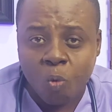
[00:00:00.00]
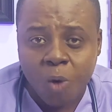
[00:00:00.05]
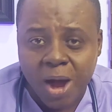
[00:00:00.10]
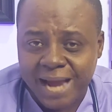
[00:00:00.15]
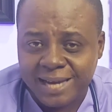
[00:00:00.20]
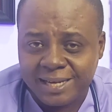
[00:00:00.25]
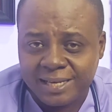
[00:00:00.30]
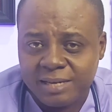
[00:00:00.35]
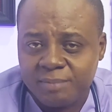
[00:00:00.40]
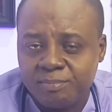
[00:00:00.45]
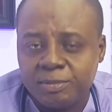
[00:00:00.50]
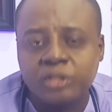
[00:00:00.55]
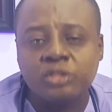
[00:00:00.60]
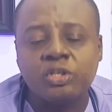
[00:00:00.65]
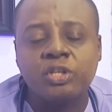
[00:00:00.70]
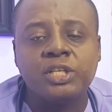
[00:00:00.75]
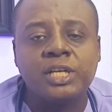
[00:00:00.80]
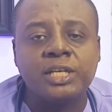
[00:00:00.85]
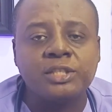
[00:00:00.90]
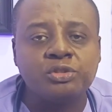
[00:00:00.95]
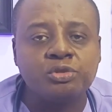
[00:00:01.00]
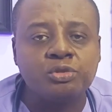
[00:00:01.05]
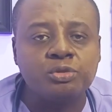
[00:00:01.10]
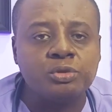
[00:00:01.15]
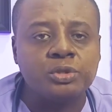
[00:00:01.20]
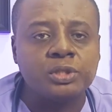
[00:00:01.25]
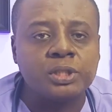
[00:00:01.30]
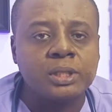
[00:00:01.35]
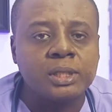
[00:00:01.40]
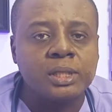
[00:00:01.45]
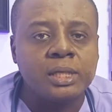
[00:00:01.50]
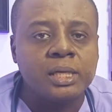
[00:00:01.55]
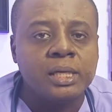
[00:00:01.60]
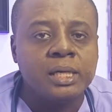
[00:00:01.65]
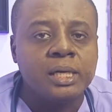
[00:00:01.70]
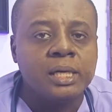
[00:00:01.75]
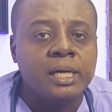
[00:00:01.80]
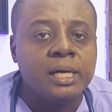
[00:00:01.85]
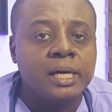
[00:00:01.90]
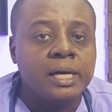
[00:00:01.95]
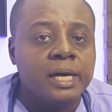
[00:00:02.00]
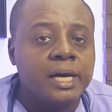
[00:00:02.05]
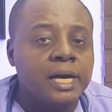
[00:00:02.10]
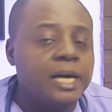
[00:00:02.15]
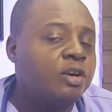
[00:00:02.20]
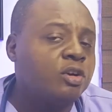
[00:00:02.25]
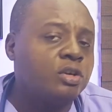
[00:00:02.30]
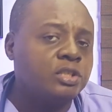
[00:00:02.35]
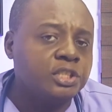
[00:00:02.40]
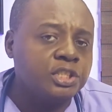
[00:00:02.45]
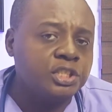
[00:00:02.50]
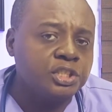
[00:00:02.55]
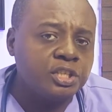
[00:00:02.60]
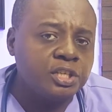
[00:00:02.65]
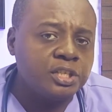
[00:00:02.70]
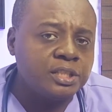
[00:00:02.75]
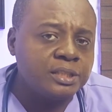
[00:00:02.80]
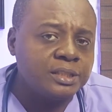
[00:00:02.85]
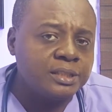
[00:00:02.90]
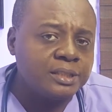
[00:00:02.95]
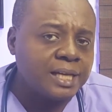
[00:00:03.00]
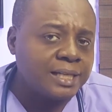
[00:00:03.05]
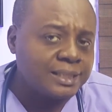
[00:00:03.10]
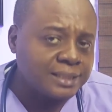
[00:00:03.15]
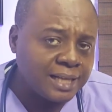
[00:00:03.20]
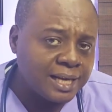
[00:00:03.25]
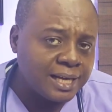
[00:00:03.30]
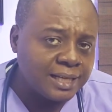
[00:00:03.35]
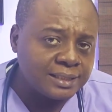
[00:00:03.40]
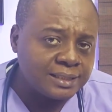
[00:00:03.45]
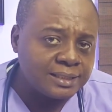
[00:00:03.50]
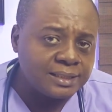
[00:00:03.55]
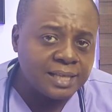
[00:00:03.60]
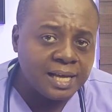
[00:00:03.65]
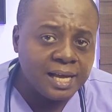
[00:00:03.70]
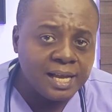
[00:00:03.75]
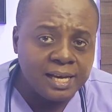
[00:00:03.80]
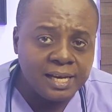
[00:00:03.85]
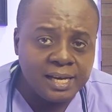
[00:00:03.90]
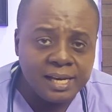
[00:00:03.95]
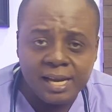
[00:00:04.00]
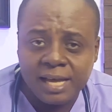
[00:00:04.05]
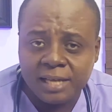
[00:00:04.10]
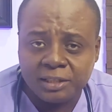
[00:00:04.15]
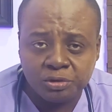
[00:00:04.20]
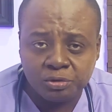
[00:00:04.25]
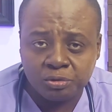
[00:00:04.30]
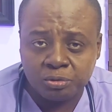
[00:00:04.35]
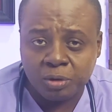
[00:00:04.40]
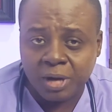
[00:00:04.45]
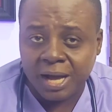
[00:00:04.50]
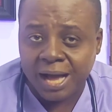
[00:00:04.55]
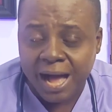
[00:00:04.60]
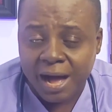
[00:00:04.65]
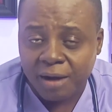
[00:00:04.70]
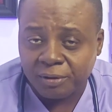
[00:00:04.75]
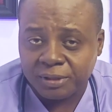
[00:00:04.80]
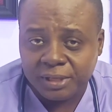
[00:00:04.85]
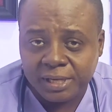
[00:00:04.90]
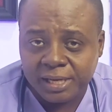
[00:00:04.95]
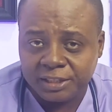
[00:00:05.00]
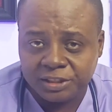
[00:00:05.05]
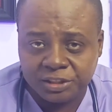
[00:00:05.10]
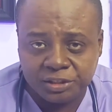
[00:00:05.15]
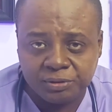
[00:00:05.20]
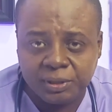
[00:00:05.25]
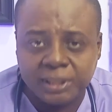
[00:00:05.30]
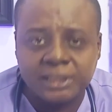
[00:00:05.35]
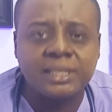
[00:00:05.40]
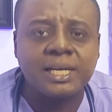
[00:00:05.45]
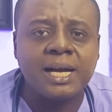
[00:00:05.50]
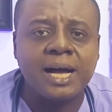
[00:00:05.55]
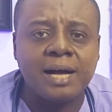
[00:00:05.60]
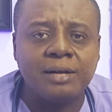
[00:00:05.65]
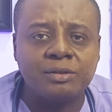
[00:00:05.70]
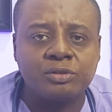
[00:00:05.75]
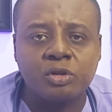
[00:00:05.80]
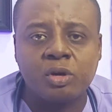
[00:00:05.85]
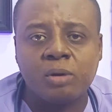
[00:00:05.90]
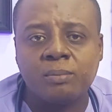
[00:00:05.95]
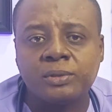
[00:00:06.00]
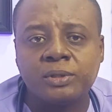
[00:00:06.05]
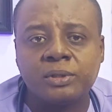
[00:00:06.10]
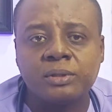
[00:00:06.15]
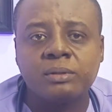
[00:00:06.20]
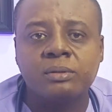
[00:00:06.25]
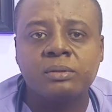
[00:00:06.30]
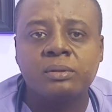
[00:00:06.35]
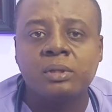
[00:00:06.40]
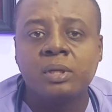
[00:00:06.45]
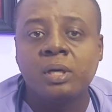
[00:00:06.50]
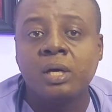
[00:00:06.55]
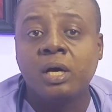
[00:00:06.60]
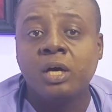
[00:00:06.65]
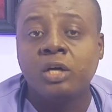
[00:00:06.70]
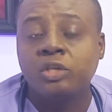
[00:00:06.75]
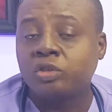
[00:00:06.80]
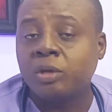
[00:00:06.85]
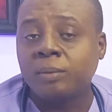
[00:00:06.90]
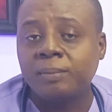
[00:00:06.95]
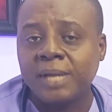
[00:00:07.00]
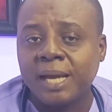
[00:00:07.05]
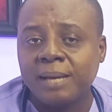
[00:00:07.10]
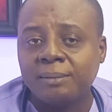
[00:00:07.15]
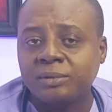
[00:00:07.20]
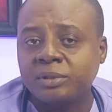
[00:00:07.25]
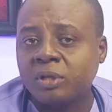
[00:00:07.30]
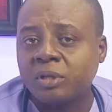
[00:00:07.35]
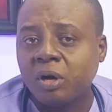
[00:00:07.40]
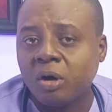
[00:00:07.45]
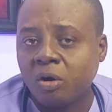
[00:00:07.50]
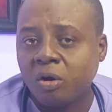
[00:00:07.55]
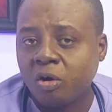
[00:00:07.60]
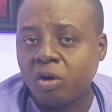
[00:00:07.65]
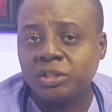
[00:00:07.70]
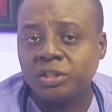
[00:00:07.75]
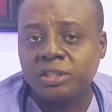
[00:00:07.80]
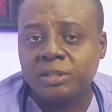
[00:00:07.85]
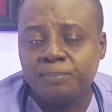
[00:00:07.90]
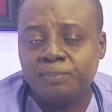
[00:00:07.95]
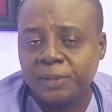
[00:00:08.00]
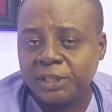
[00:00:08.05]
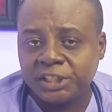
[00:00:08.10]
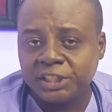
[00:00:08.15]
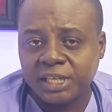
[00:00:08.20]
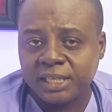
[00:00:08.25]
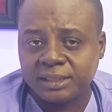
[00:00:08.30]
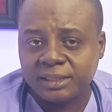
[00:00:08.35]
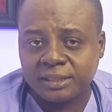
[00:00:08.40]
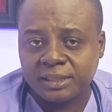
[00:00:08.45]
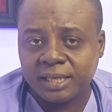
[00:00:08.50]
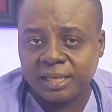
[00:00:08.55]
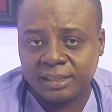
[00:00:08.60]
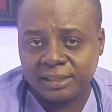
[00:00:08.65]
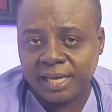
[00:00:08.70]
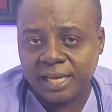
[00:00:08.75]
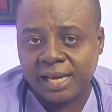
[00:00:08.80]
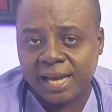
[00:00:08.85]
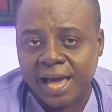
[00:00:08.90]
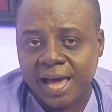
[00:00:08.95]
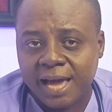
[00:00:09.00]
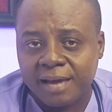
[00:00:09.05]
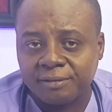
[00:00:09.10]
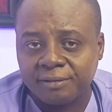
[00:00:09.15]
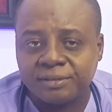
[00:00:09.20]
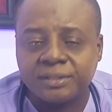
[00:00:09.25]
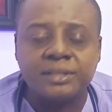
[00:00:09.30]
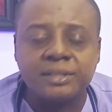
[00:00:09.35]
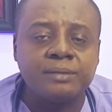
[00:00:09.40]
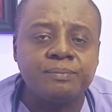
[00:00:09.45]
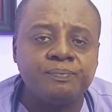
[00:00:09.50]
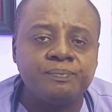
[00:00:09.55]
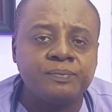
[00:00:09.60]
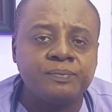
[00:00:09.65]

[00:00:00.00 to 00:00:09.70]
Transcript: widely misunderstood, a condition that has led to countless tragic outcomes, sometimes costing patients their lives.